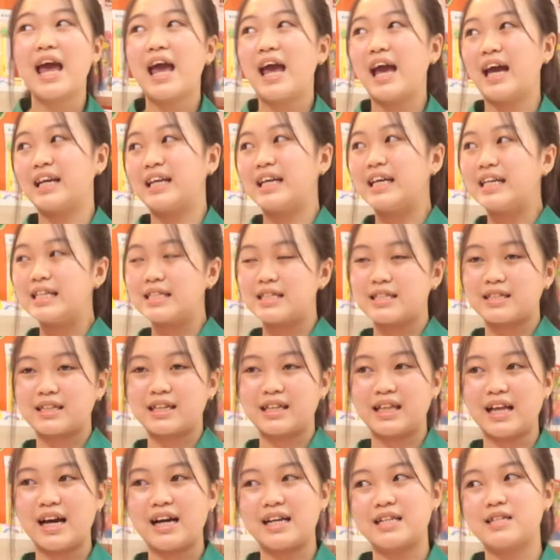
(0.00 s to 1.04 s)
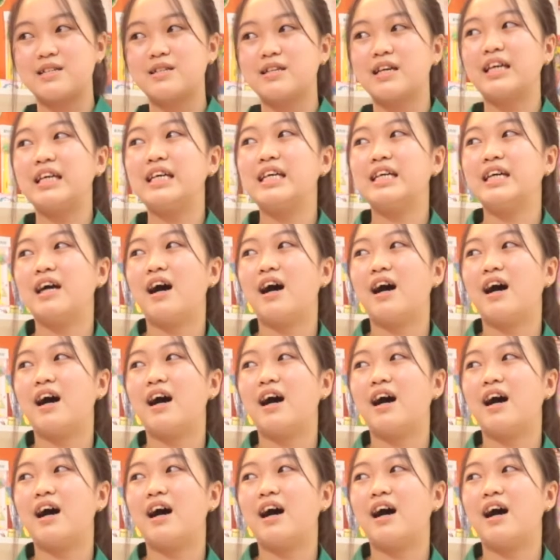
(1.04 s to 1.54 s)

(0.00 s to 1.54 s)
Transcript: And each class is